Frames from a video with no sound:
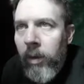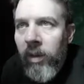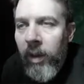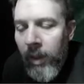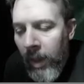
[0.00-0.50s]

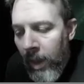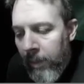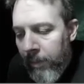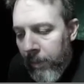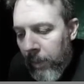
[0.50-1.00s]
Just like that.
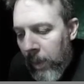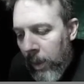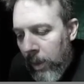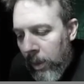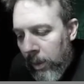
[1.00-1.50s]

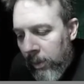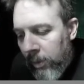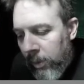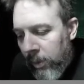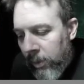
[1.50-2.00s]
And
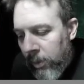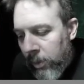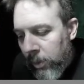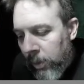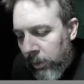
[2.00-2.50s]
instead of the
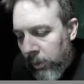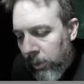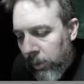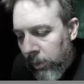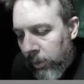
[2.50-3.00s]
circle, I'll just